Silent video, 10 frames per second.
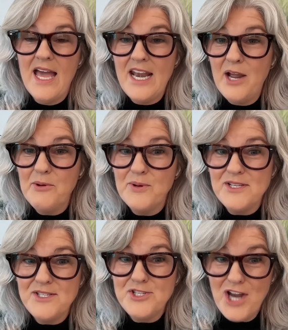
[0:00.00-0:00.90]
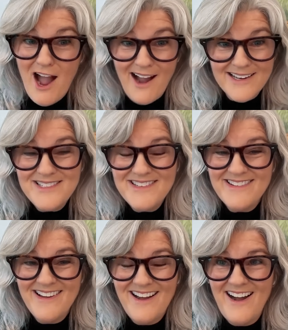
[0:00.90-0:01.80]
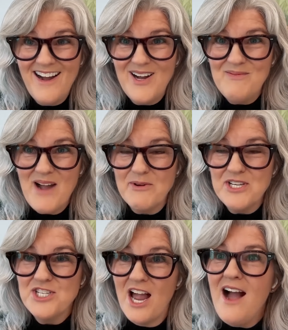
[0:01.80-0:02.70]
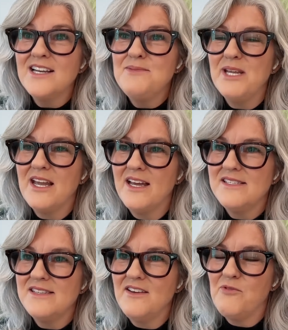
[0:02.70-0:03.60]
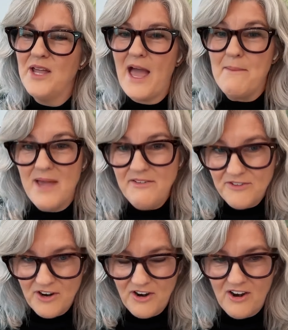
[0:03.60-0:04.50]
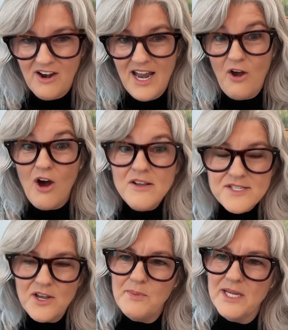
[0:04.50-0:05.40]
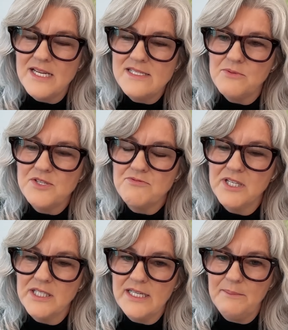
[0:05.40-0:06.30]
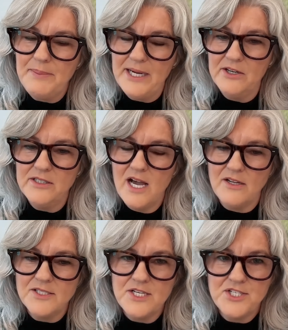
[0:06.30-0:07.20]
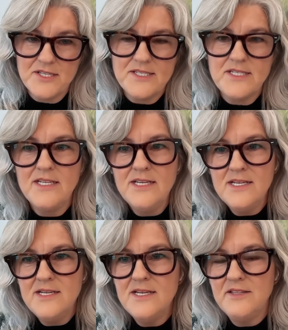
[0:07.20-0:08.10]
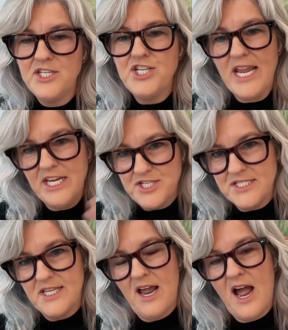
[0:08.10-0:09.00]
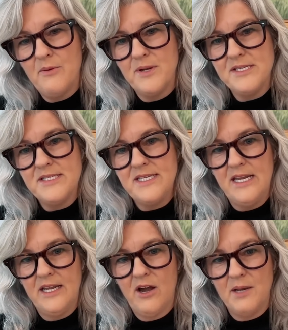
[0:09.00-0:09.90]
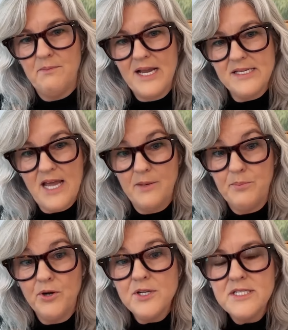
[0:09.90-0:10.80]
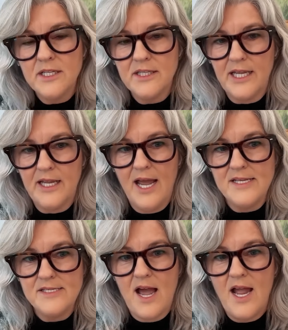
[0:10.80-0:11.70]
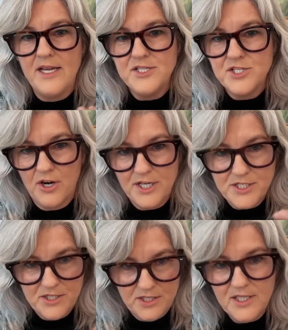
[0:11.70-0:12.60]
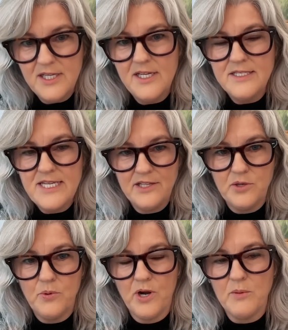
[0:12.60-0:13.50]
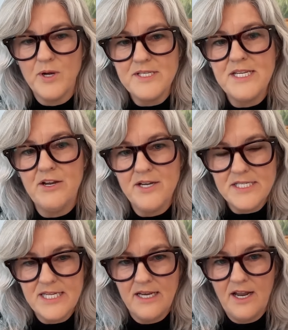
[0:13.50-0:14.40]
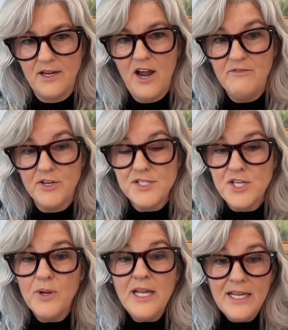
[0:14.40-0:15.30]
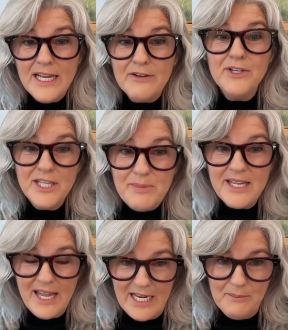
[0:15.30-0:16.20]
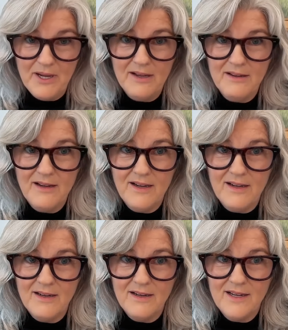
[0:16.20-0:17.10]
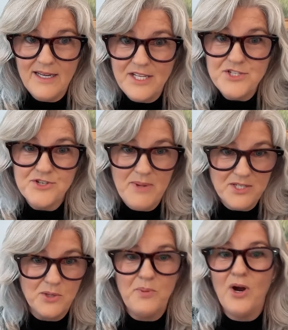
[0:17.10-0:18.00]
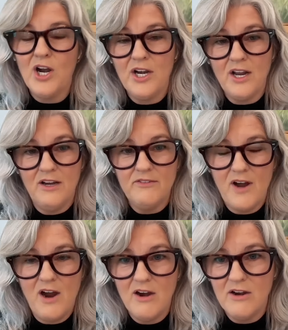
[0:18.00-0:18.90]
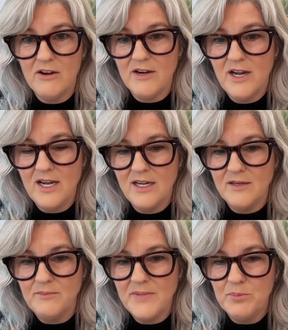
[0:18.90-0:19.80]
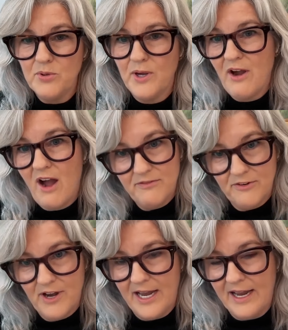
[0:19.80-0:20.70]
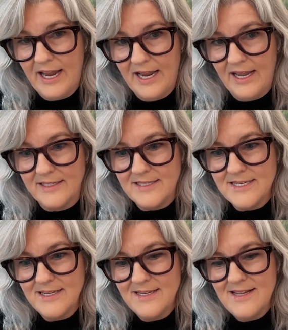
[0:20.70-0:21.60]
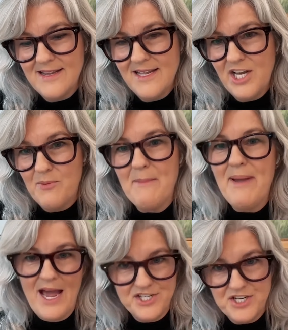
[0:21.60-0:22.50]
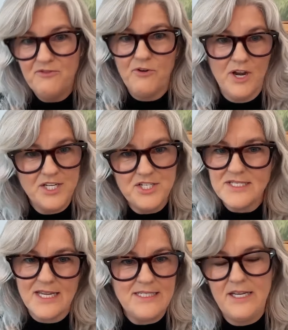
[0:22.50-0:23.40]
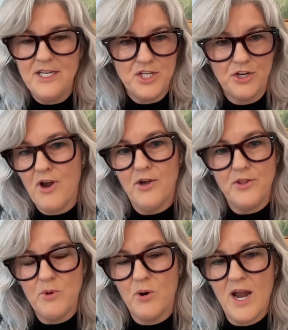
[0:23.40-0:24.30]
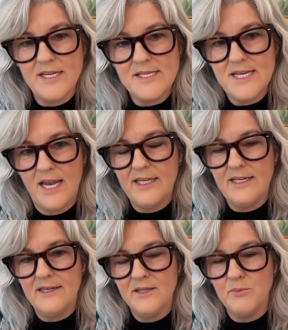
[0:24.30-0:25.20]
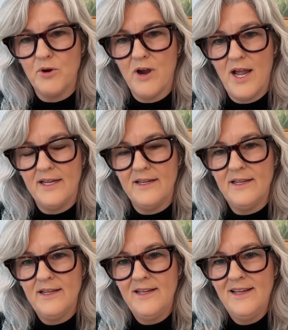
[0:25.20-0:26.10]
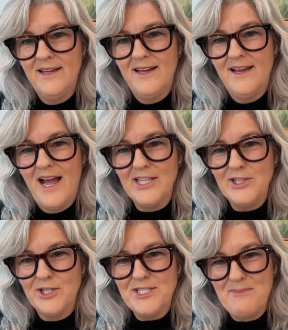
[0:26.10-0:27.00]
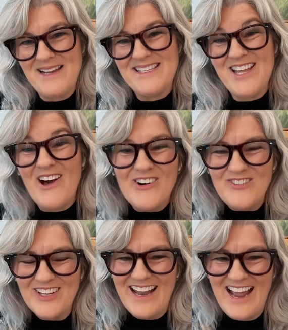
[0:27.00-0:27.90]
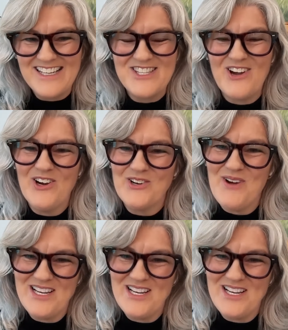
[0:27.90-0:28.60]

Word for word: And I was shocked. Um, I was shocked because of what that meant for her, and also because it was really in parallel to just the changes that I was seeing on my side personally as I started to take the work more seriously and uncover. So it really became a, a an instrumental part of our um, employee offering, and you know my passion for it just continued to grow the more I studied and the more I I looked at myself and asked the hard